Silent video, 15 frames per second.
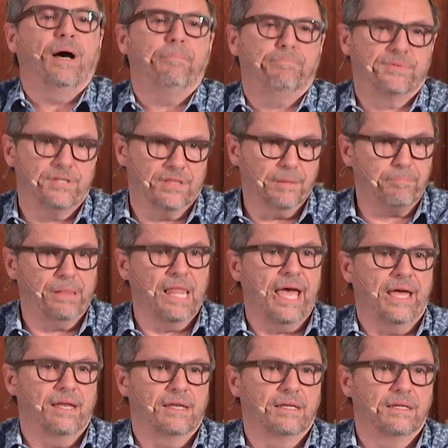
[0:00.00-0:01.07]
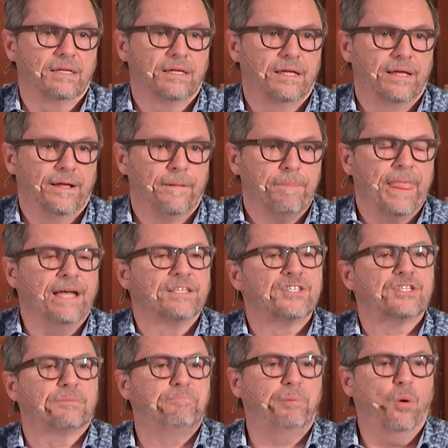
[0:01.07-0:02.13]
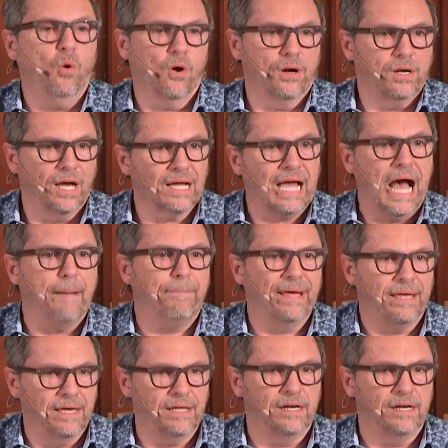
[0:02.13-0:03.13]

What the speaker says: up to the plate and support Agape